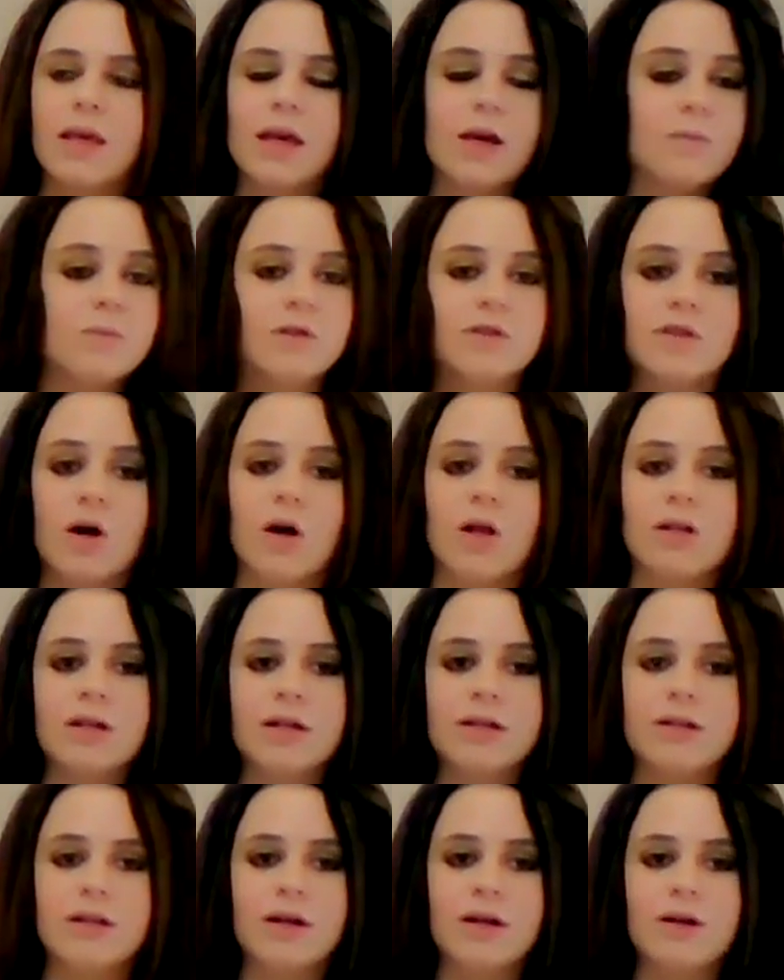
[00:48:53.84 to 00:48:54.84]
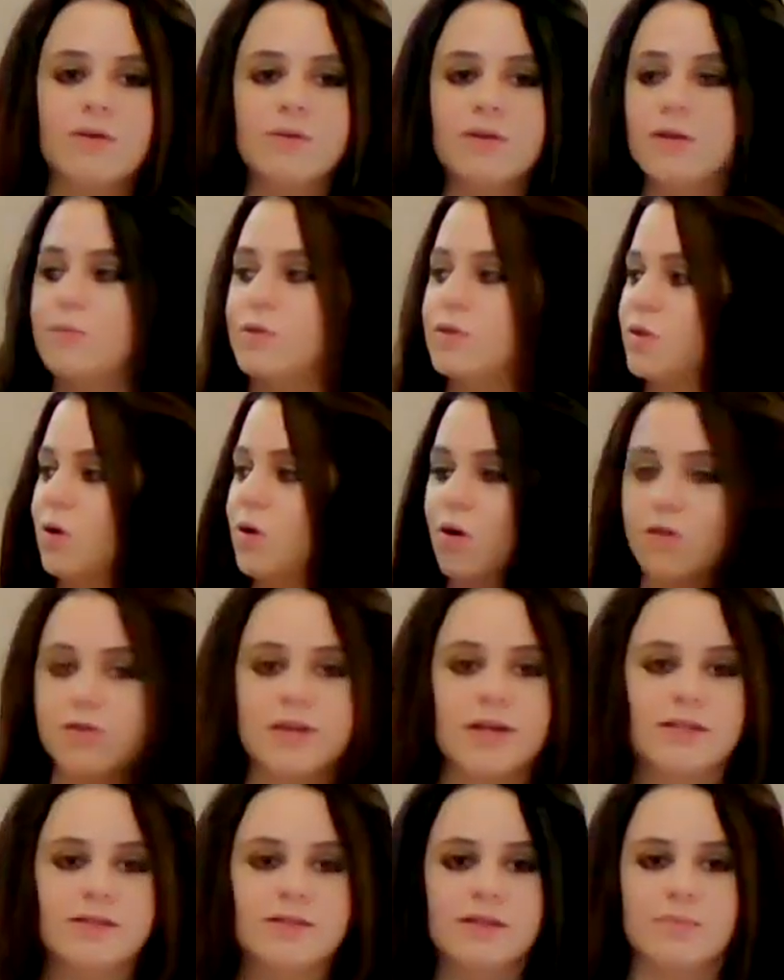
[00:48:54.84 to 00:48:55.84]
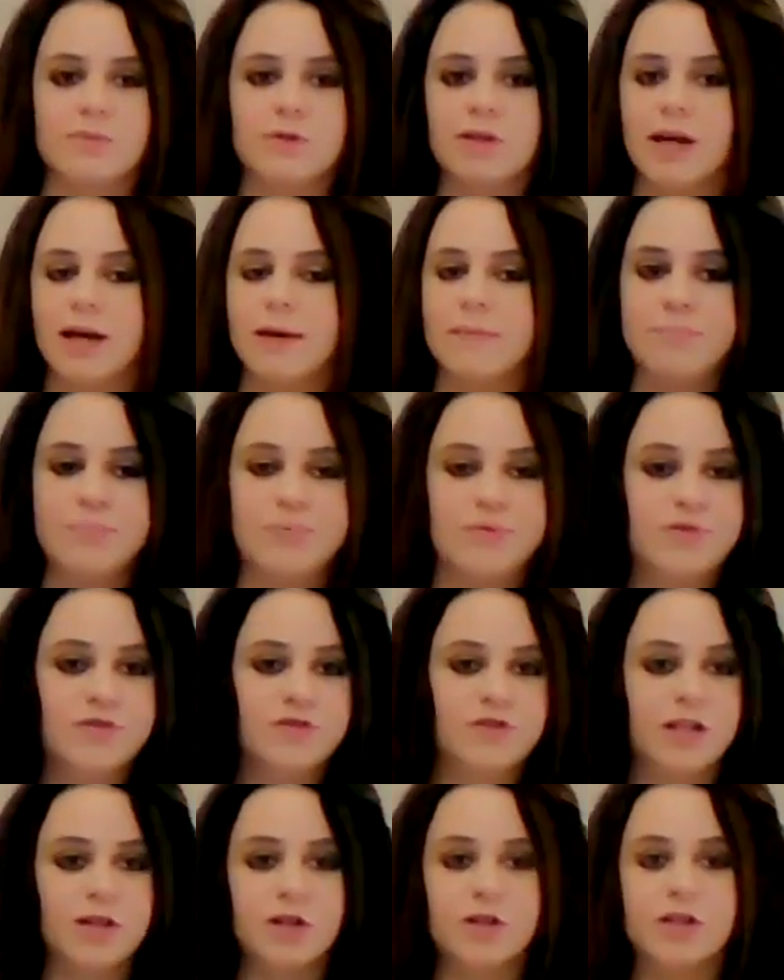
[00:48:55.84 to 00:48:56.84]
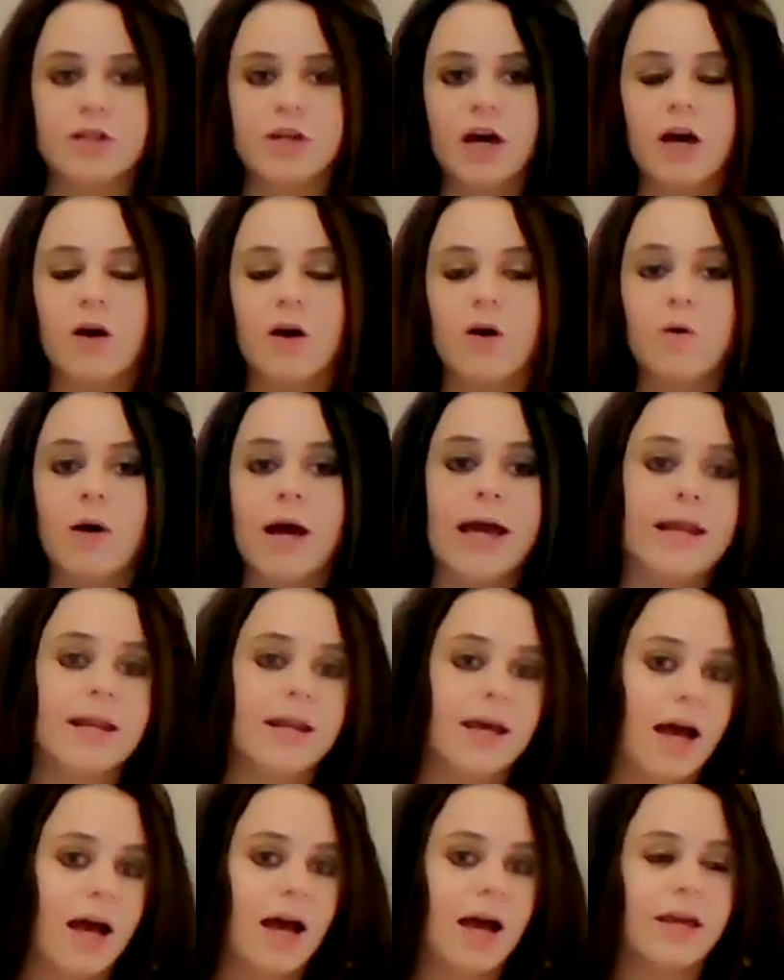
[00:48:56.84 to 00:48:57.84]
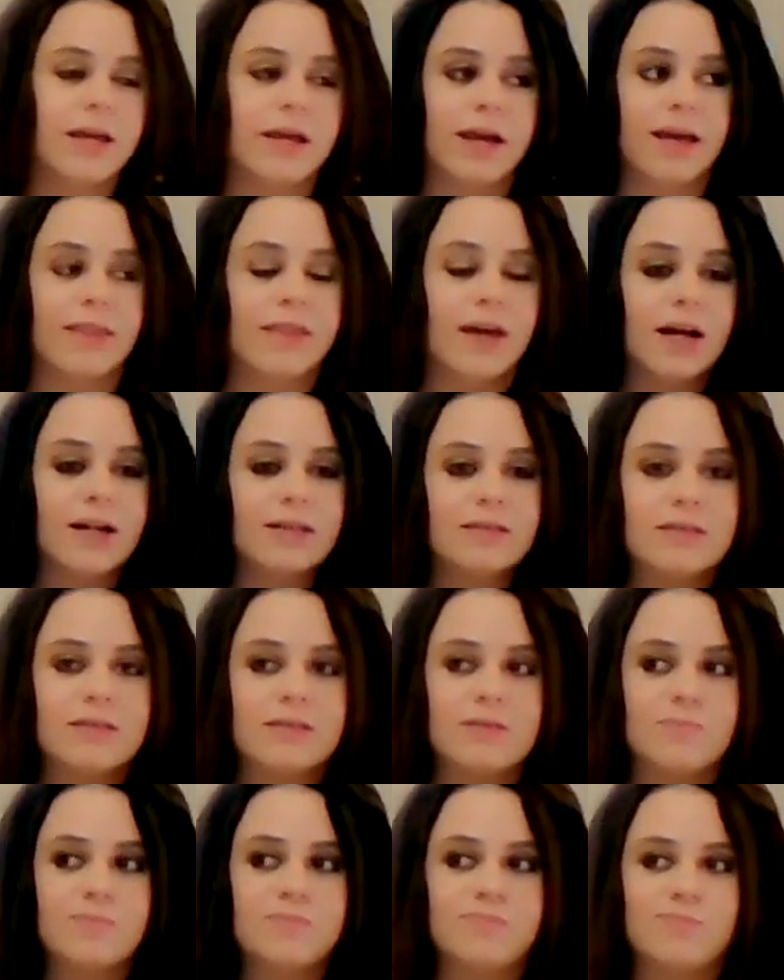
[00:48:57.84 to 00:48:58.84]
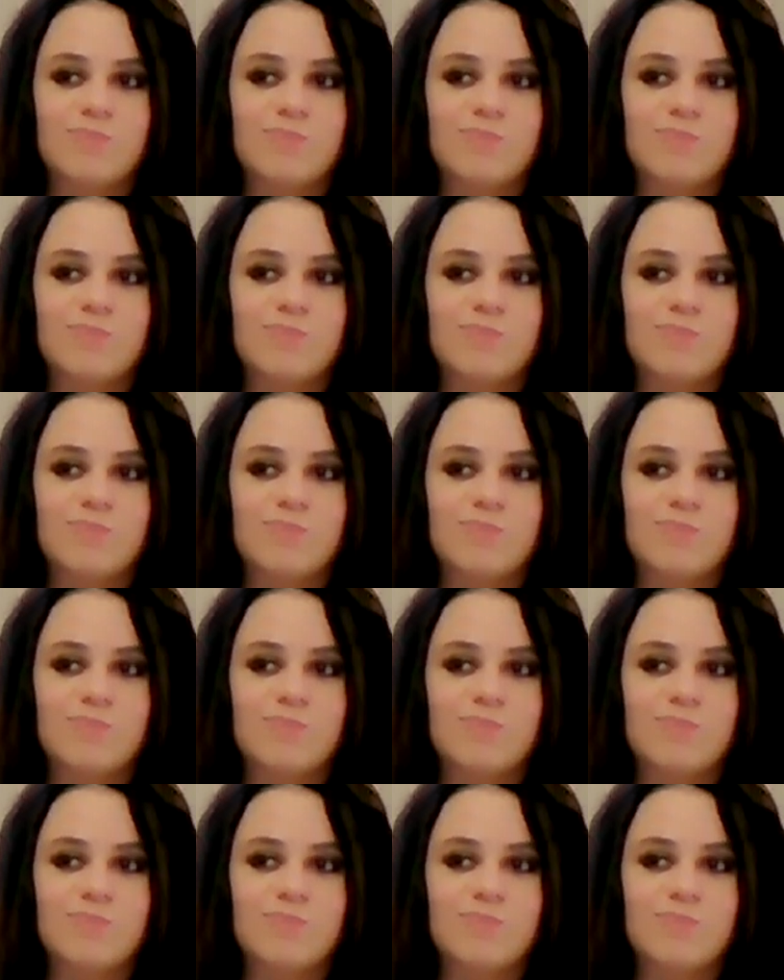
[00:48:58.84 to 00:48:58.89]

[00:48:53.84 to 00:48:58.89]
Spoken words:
it was all unknown. It was all things that were like, here you go. And that's